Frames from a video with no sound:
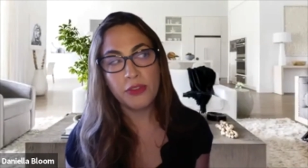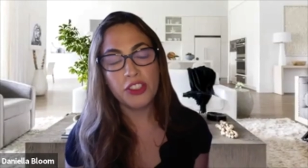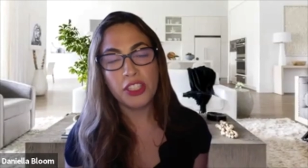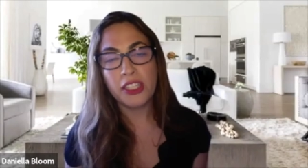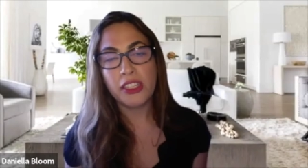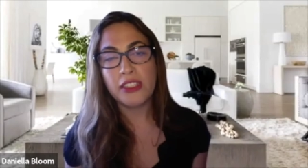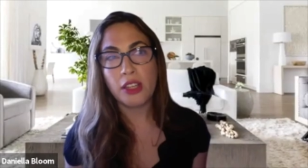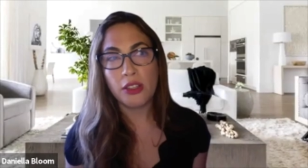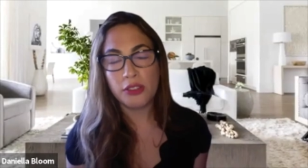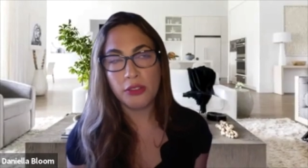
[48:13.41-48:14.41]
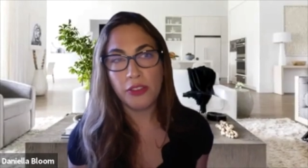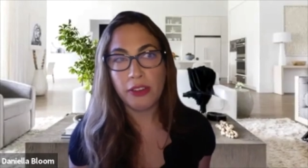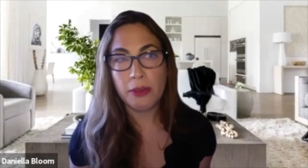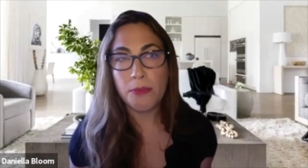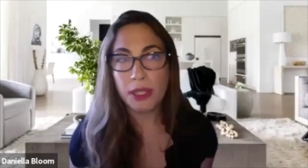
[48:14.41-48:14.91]
Virginia is also
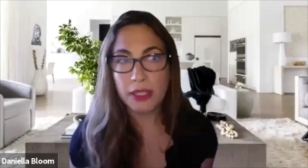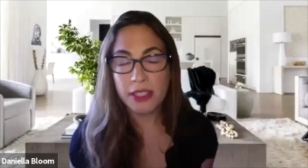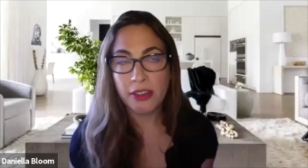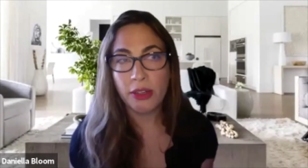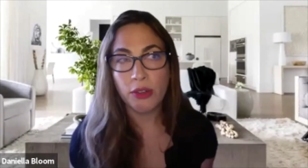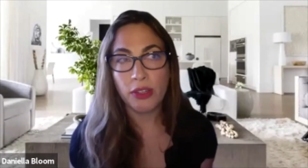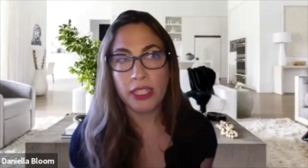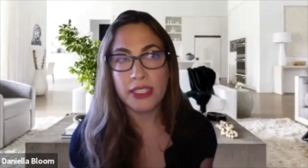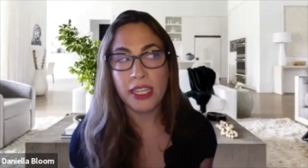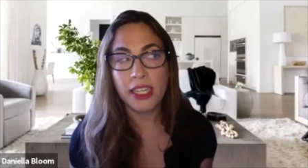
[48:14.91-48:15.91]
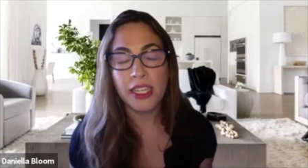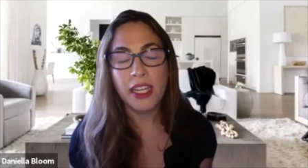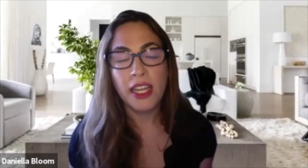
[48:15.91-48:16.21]
very military orientated.